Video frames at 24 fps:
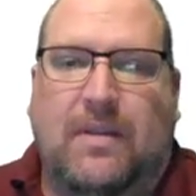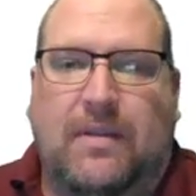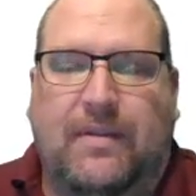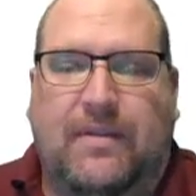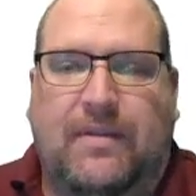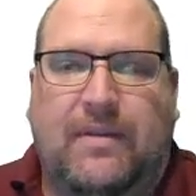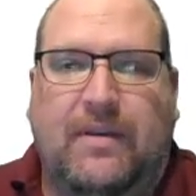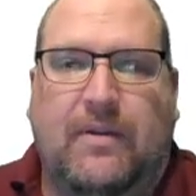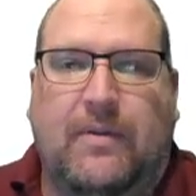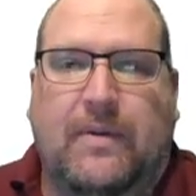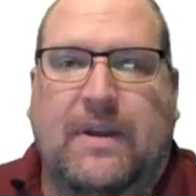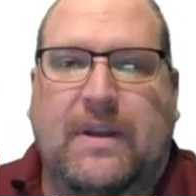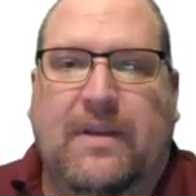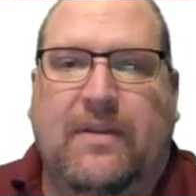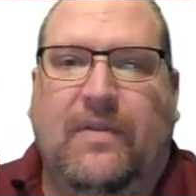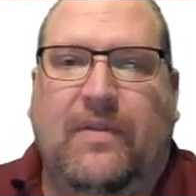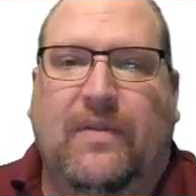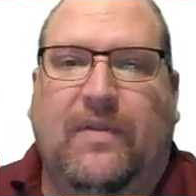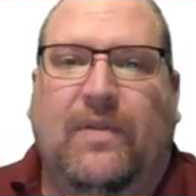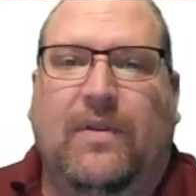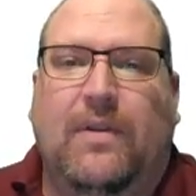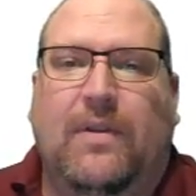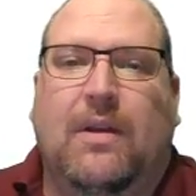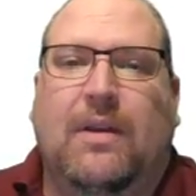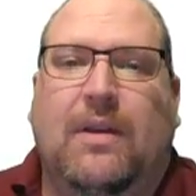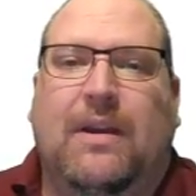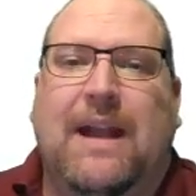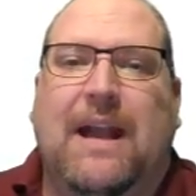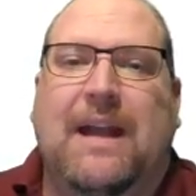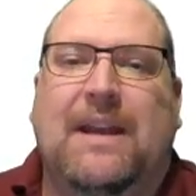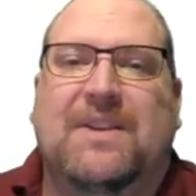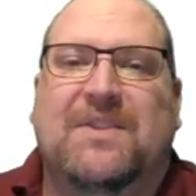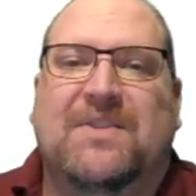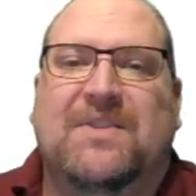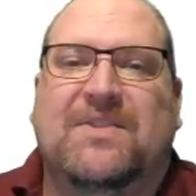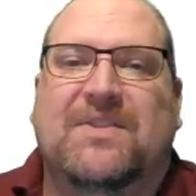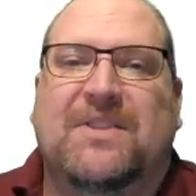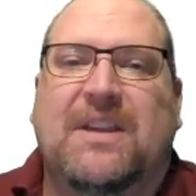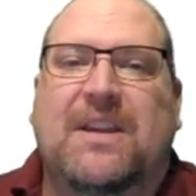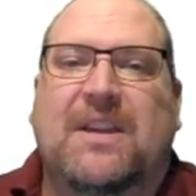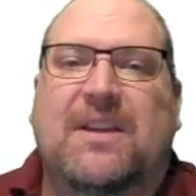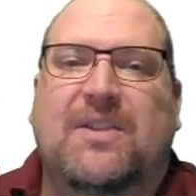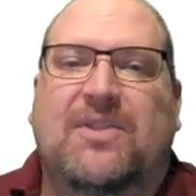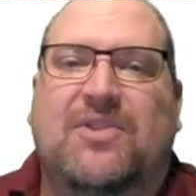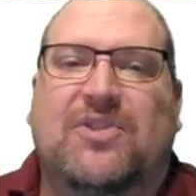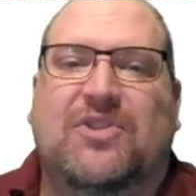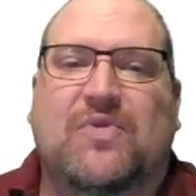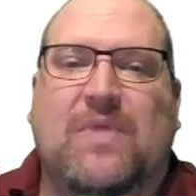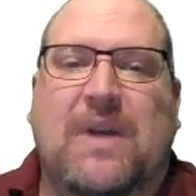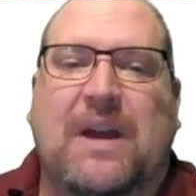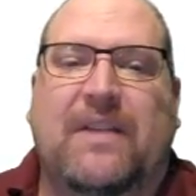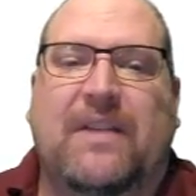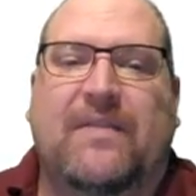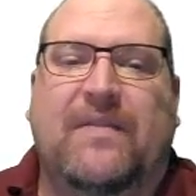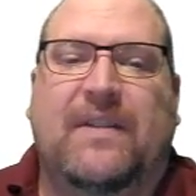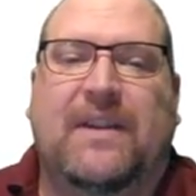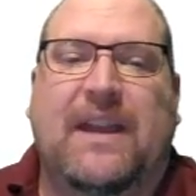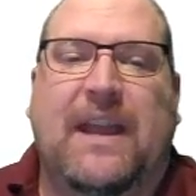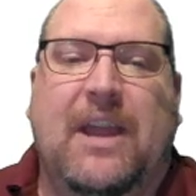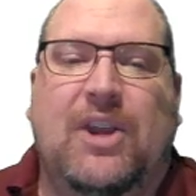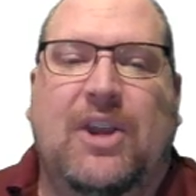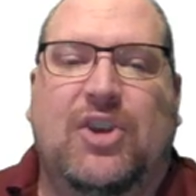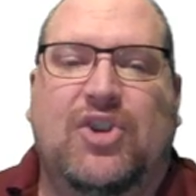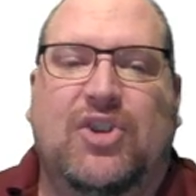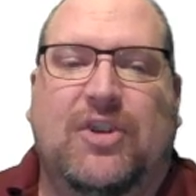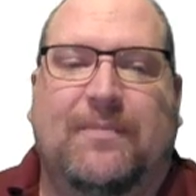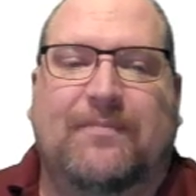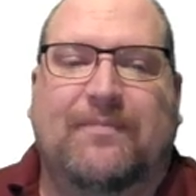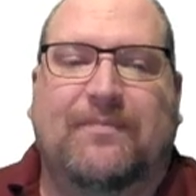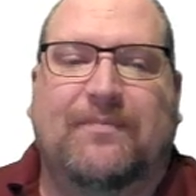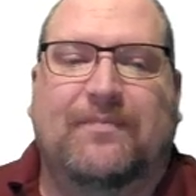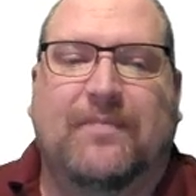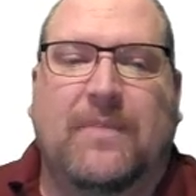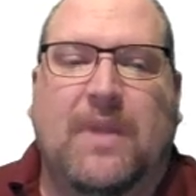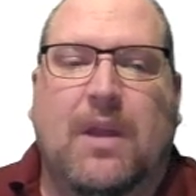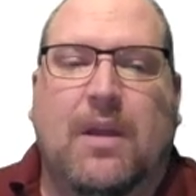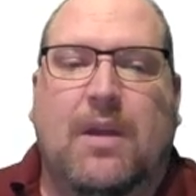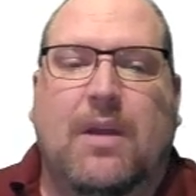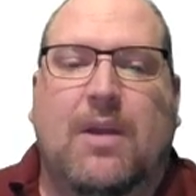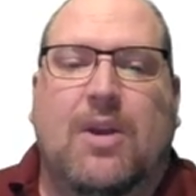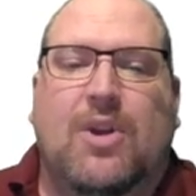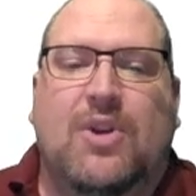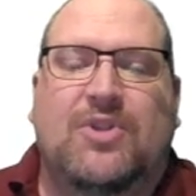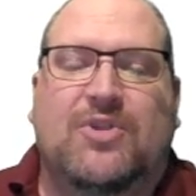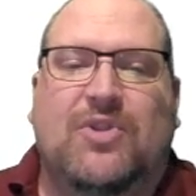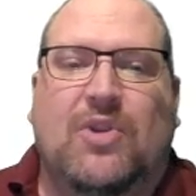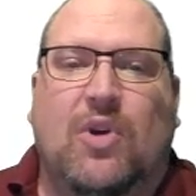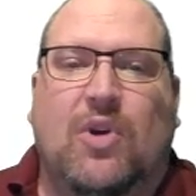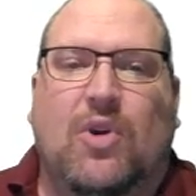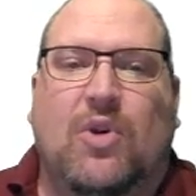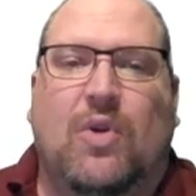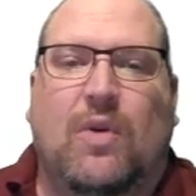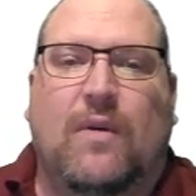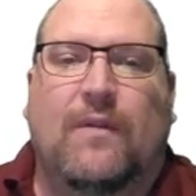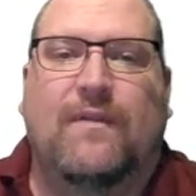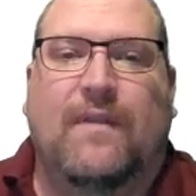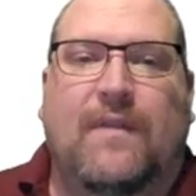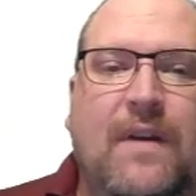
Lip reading: theories kind of see stratification. So